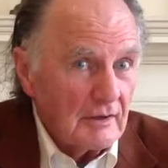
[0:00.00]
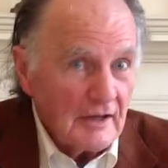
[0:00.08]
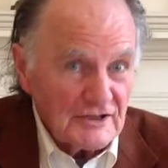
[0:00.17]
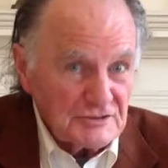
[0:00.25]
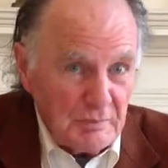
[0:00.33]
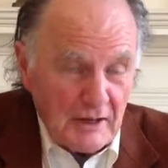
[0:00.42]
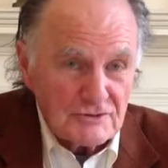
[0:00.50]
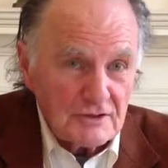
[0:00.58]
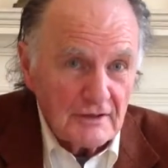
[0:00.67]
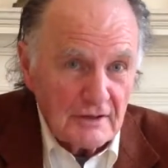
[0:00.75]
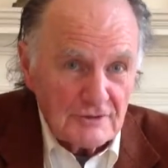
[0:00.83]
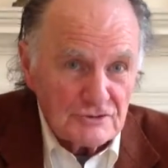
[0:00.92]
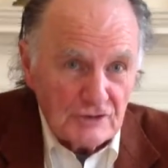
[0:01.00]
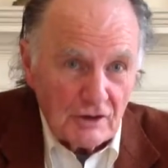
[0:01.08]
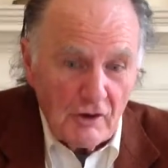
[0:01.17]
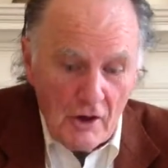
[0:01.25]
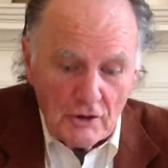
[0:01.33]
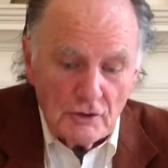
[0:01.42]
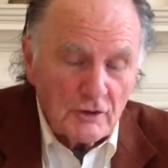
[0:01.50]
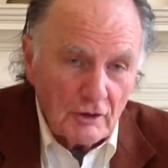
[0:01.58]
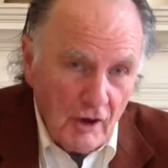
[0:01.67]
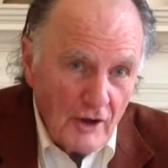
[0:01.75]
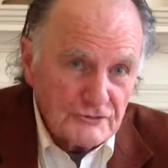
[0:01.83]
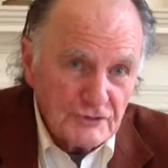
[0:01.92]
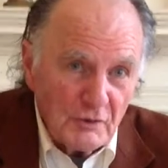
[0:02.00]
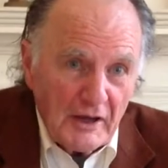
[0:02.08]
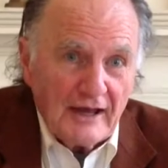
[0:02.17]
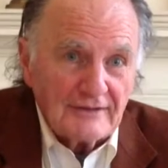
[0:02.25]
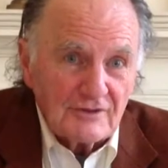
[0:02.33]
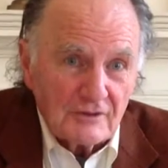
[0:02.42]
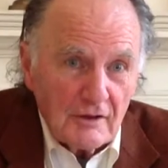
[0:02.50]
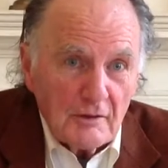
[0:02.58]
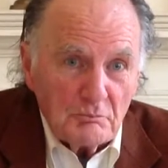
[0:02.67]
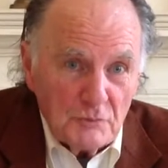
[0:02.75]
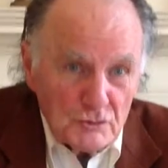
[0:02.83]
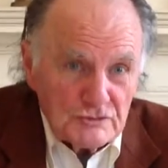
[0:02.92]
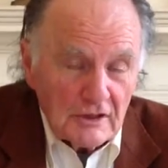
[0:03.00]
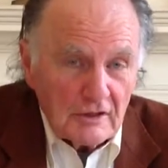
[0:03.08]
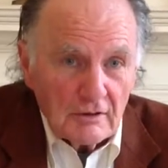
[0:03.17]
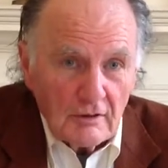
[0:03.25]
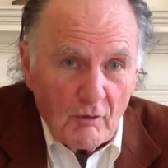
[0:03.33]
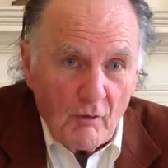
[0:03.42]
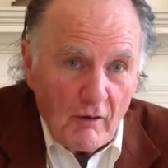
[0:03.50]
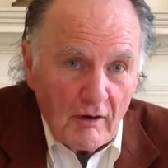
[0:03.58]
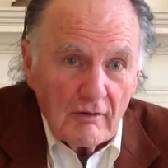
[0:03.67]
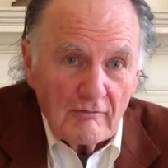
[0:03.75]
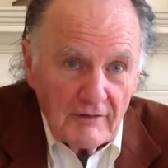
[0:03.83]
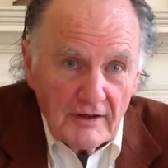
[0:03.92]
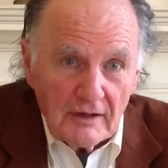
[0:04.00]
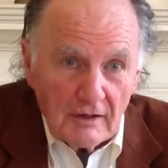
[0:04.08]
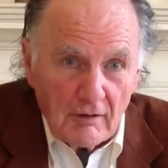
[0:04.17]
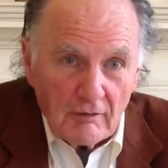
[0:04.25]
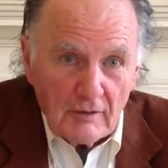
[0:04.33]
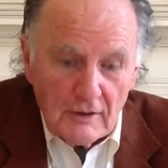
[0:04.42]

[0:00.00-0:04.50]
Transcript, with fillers: especially this year, you can also enter music or video.